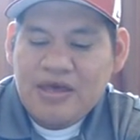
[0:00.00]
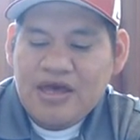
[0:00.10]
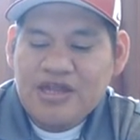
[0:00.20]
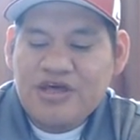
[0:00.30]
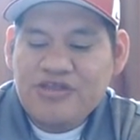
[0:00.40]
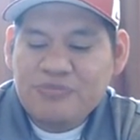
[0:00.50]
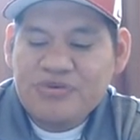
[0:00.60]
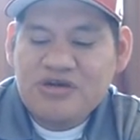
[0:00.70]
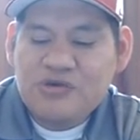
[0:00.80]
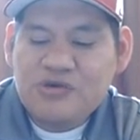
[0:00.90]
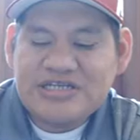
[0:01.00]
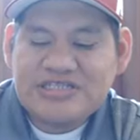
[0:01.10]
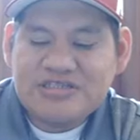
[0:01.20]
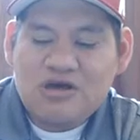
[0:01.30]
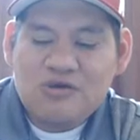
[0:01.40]
Another big one I
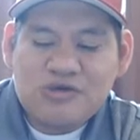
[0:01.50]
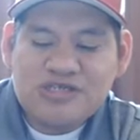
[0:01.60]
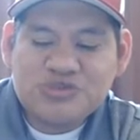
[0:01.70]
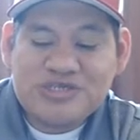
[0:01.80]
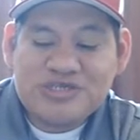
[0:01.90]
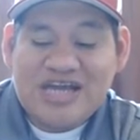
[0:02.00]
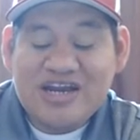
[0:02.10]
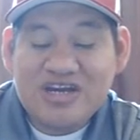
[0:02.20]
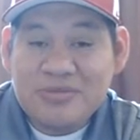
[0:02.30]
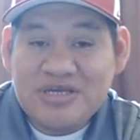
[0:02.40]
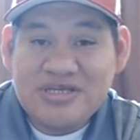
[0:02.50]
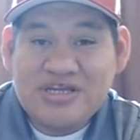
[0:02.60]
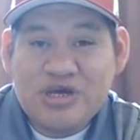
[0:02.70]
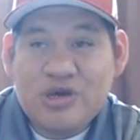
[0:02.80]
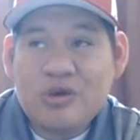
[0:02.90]
saw was retirement. You
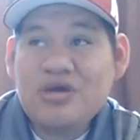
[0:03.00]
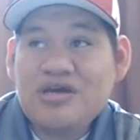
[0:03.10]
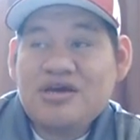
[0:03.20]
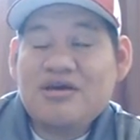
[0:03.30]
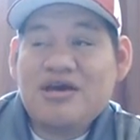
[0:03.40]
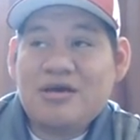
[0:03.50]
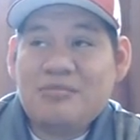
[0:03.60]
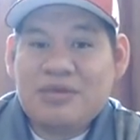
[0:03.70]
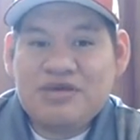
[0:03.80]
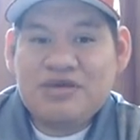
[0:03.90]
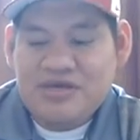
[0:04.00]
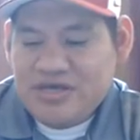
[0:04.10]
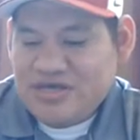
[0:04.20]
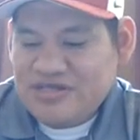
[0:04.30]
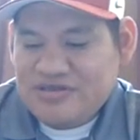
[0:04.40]
know, maybe
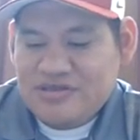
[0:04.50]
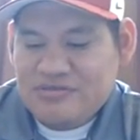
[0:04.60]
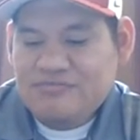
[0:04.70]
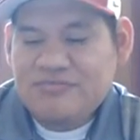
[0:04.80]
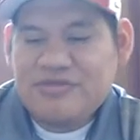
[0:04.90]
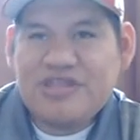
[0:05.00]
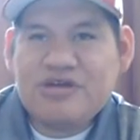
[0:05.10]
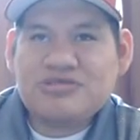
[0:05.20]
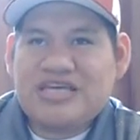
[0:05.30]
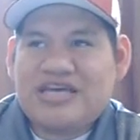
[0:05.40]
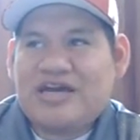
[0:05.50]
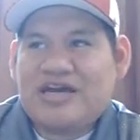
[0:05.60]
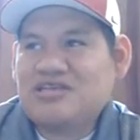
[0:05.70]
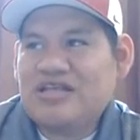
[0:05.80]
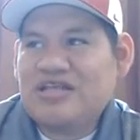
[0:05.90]
there was like, I
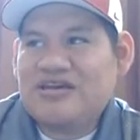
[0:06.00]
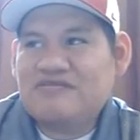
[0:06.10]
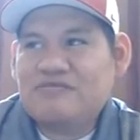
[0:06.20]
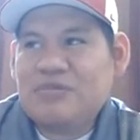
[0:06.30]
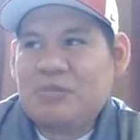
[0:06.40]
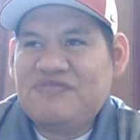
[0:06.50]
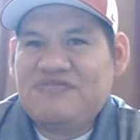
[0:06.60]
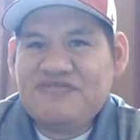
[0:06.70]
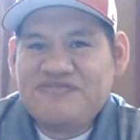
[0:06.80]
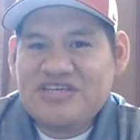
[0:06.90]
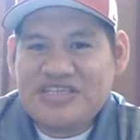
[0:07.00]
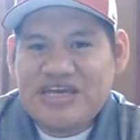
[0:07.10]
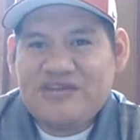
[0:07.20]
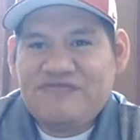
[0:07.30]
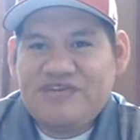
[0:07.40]
saw like maybe
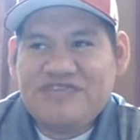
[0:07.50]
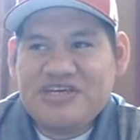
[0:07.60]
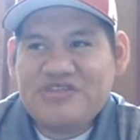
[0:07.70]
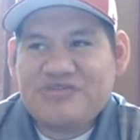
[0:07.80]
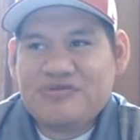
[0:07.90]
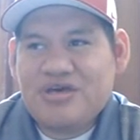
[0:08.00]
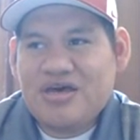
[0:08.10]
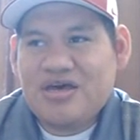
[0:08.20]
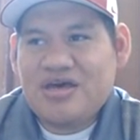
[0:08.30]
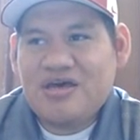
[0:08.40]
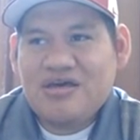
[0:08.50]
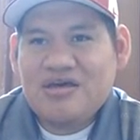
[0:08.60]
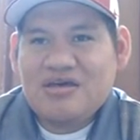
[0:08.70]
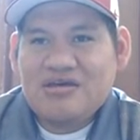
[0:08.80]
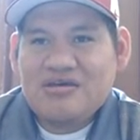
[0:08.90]
50th
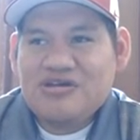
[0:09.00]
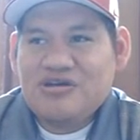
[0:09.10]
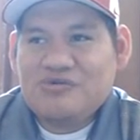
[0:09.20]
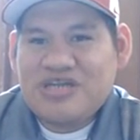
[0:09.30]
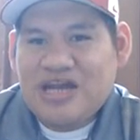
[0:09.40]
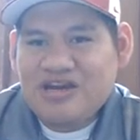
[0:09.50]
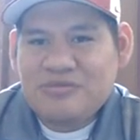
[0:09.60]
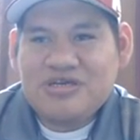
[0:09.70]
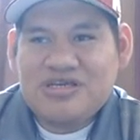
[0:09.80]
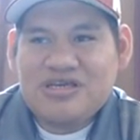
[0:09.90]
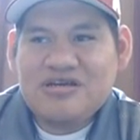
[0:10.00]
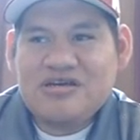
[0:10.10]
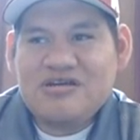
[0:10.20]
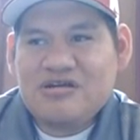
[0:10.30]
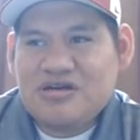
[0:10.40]
you know, retirement
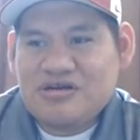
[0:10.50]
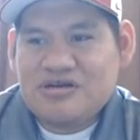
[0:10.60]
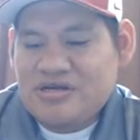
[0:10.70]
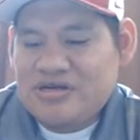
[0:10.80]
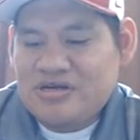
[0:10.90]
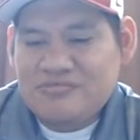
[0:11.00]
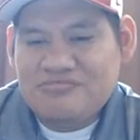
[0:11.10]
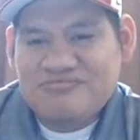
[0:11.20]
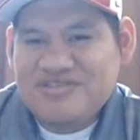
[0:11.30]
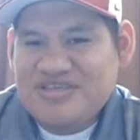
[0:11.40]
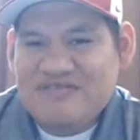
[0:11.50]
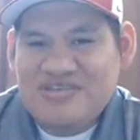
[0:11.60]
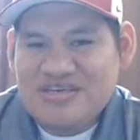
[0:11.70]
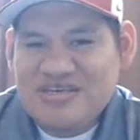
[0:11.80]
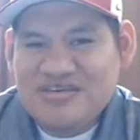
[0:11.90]
year, or
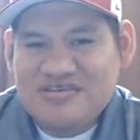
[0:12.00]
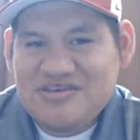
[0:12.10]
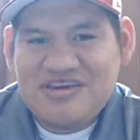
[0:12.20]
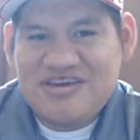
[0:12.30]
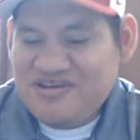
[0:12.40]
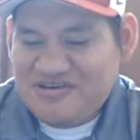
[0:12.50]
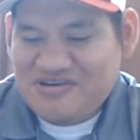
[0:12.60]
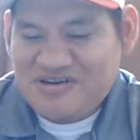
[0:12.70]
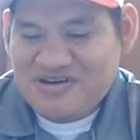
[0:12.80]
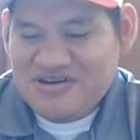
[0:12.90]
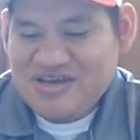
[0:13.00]
70th year, or